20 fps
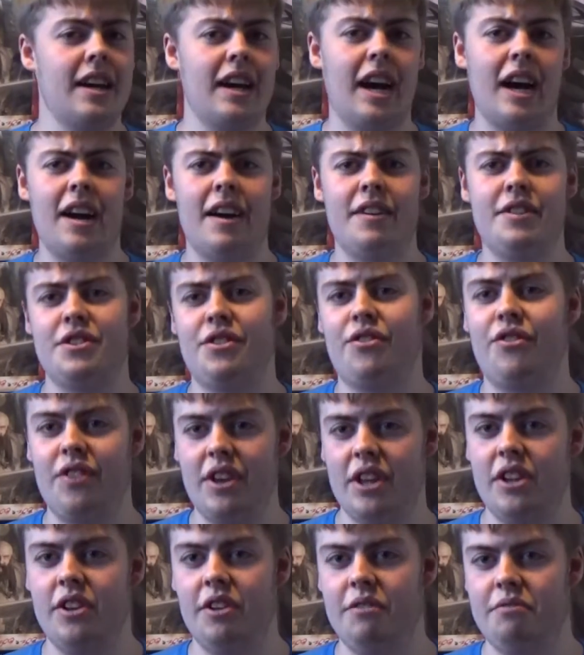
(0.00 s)
I, I just
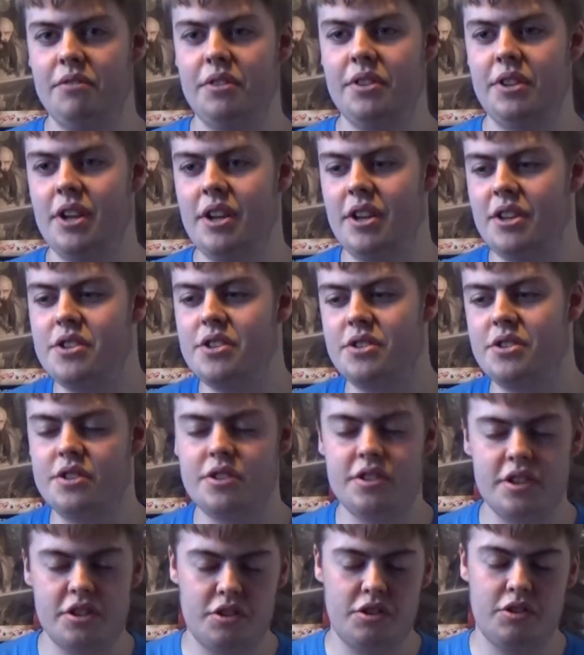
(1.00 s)
fell in love with it. It's
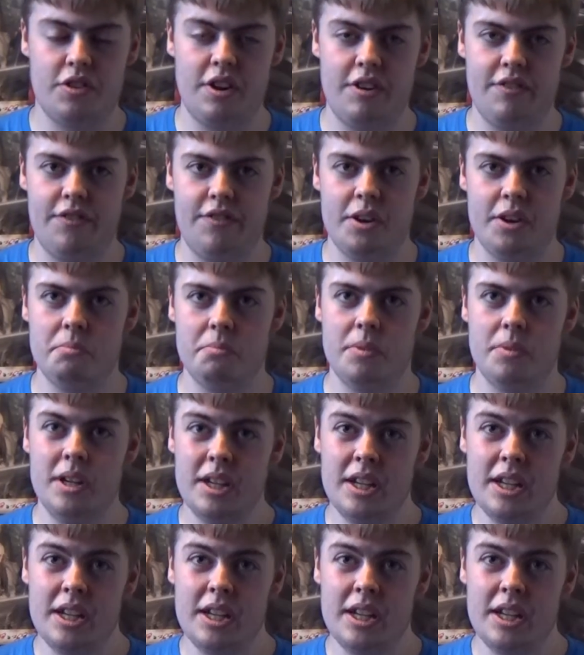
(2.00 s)
such a great film.